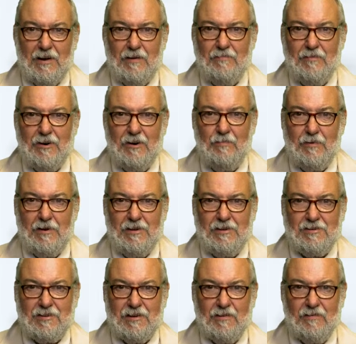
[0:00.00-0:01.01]
I'm very
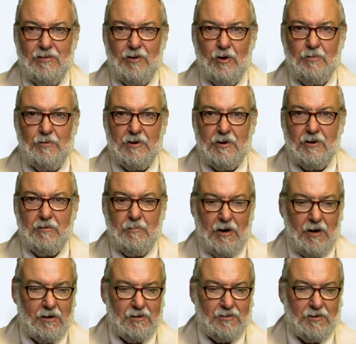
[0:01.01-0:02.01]
pleased to give the opening
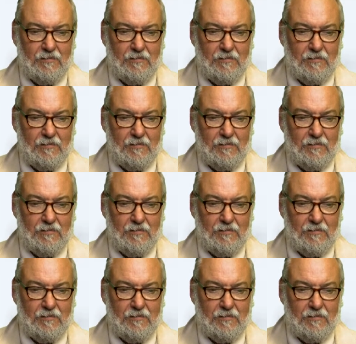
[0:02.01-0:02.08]
remarks